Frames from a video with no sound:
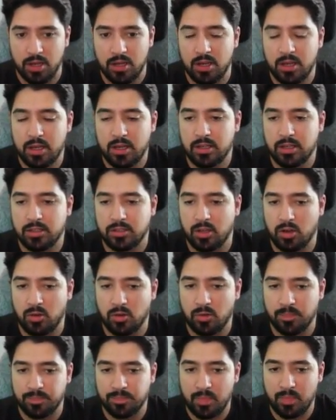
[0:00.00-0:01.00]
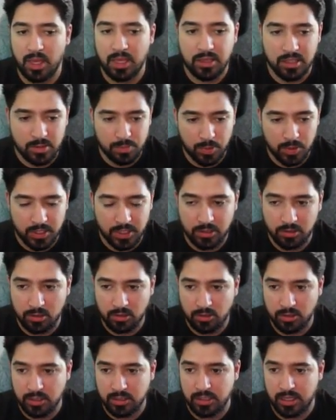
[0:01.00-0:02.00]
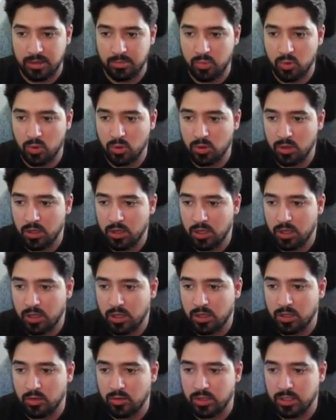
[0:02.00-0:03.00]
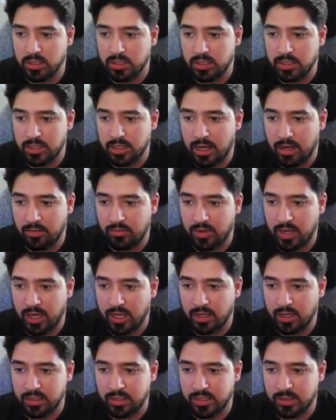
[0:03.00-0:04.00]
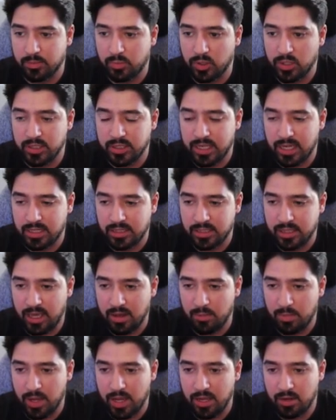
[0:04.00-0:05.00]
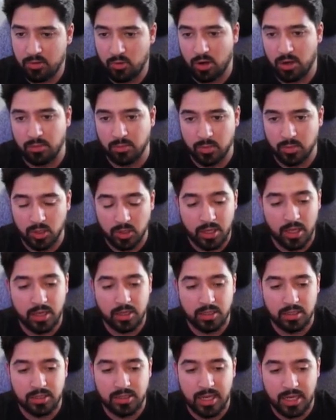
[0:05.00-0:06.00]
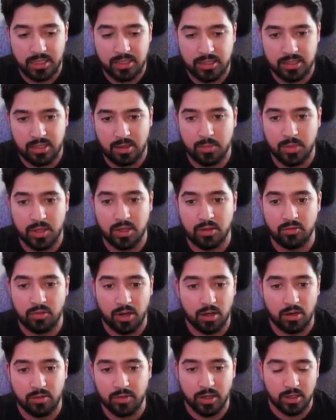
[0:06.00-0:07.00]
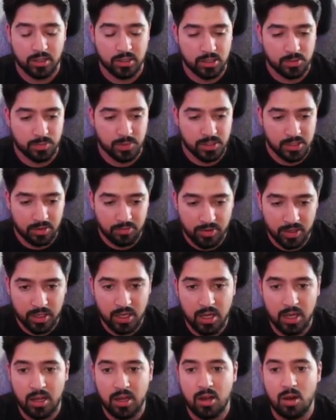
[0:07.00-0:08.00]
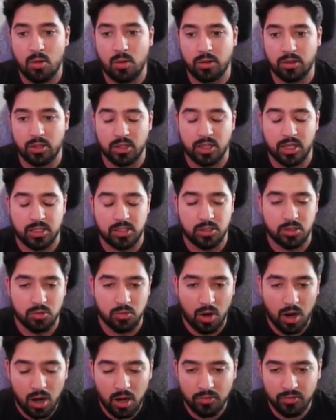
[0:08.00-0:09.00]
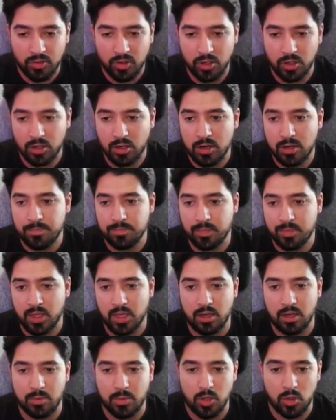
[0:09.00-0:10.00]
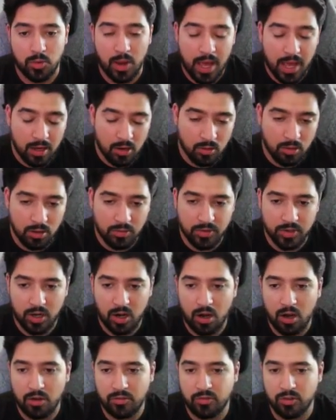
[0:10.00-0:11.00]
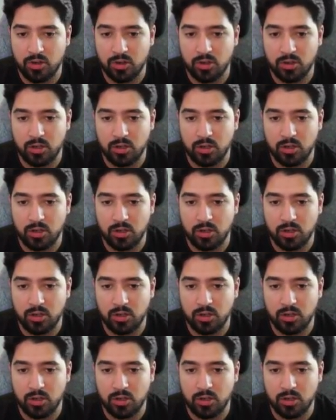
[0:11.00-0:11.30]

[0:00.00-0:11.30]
So in this particular example, you can see I've got a sprint test campaign where I'm looking to test something very, very specific, whether that's a new offer, a new angle of an offer,